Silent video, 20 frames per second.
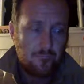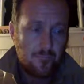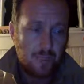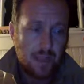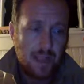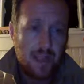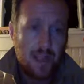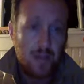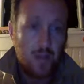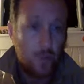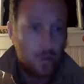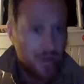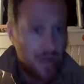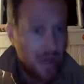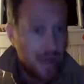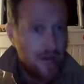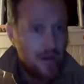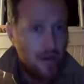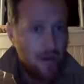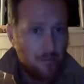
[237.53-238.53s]
and you
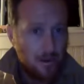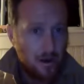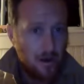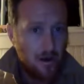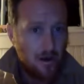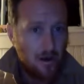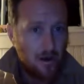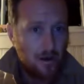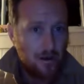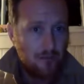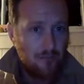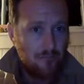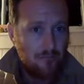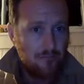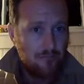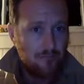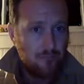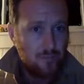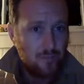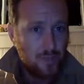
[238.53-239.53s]
get America,
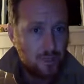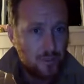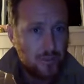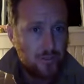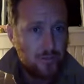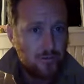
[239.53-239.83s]
which are